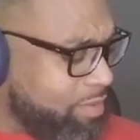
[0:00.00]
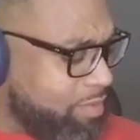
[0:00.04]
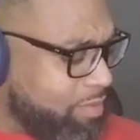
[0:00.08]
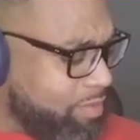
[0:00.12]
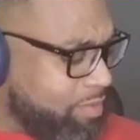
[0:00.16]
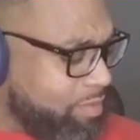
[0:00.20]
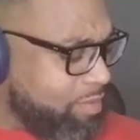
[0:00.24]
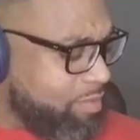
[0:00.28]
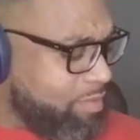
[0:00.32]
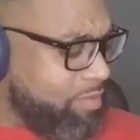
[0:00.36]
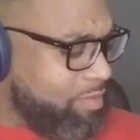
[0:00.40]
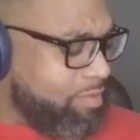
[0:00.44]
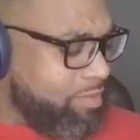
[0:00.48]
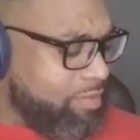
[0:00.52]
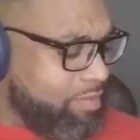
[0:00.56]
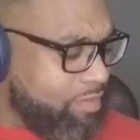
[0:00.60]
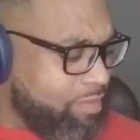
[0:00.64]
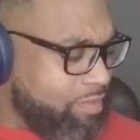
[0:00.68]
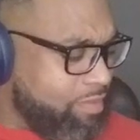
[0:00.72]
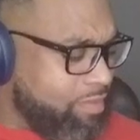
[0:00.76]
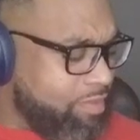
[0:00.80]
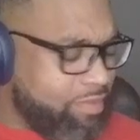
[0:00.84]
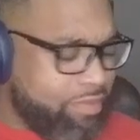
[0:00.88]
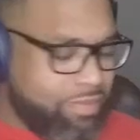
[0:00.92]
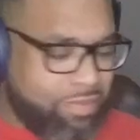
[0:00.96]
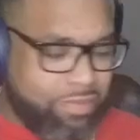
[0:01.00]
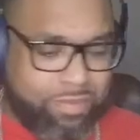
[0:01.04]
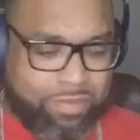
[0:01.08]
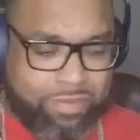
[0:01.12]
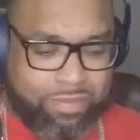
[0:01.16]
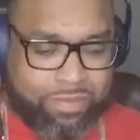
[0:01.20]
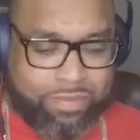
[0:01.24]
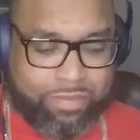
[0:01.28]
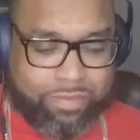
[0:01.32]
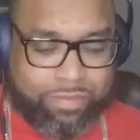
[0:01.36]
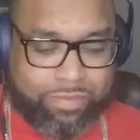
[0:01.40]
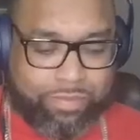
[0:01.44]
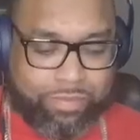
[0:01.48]

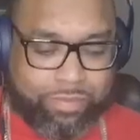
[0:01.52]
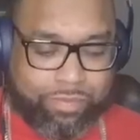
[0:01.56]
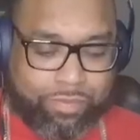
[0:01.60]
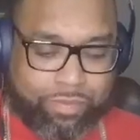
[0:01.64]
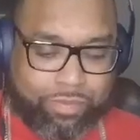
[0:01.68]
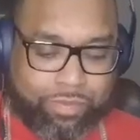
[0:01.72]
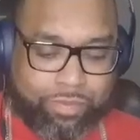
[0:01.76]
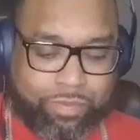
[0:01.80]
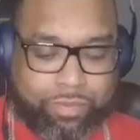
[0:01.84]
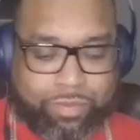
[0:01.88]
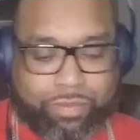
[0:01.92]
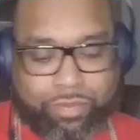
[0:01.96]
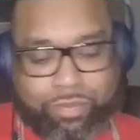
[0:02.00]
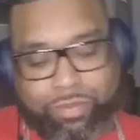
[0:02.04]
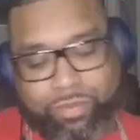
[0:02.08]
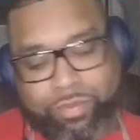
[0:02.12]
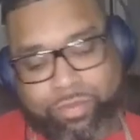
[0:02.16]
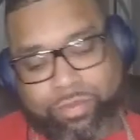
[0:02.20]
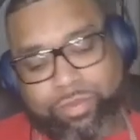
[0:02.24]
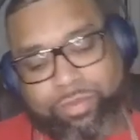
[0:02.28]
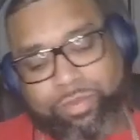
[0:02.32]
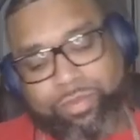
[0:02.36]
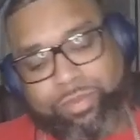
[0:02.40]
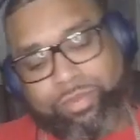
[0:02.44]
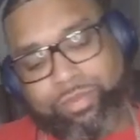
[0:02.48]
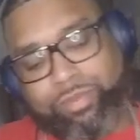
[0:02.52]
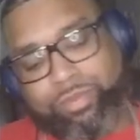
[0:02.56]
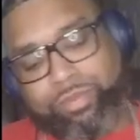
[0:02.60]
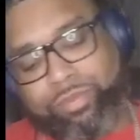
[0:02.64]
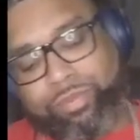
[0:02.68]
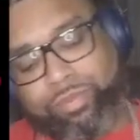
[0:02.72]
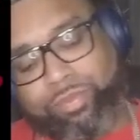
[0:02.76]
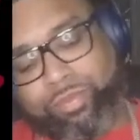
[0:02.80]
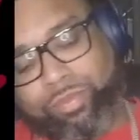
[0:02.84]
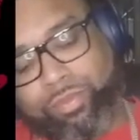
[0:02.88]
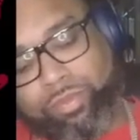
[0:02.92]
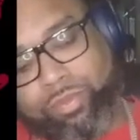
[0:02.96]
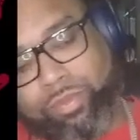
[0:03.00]

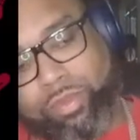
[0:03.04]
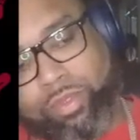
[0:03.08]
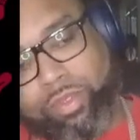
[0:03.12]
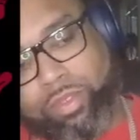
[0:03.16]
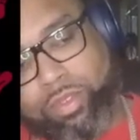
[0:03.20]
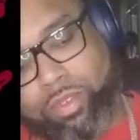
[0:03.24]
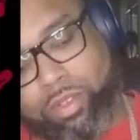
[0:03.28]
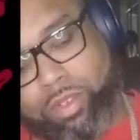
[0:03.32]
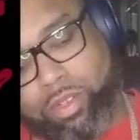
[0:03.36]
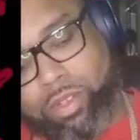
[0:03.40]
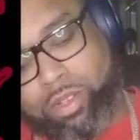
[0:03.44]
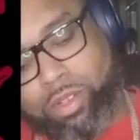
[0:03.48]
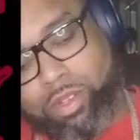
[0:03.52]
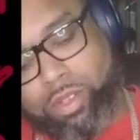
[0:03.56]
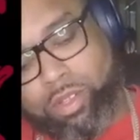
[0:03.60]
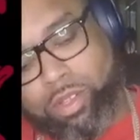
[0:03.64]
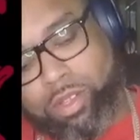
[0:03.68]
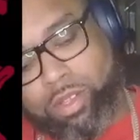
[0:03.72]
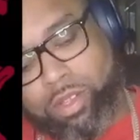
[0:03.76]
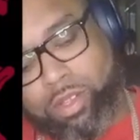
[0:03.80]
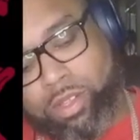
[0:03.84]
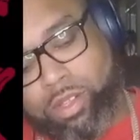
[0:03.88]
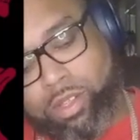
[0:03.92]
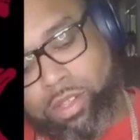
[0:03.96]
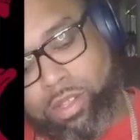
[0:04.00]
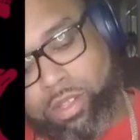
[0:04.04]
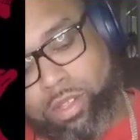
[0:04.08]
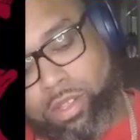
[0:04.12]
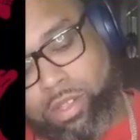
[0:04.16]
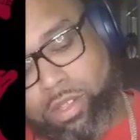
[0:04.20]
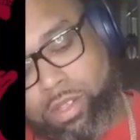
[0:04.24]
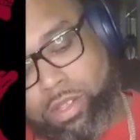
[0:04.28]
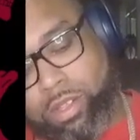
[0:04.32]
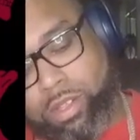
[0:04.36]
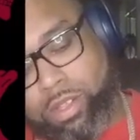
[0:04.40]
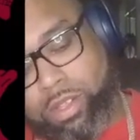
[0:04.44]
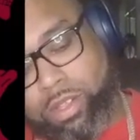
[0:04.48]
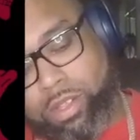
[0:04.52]

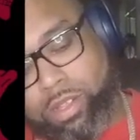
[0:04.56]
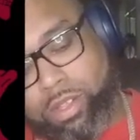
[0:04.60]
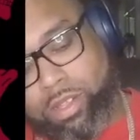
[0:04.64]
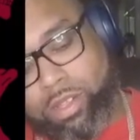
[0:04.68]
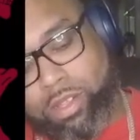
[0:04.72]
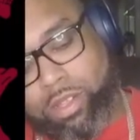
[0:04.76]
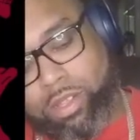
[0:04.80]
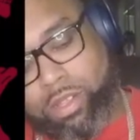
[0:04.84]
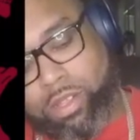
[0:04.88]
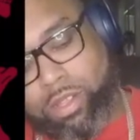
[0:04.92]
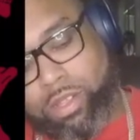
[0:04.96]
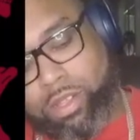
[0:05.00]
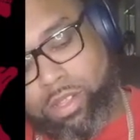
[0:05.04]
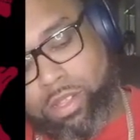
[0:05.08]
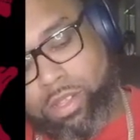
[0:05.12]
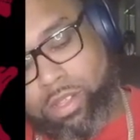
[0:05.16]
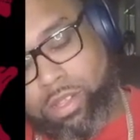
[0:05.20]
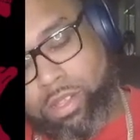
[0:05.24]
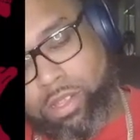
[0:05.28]
This person isn't speaking.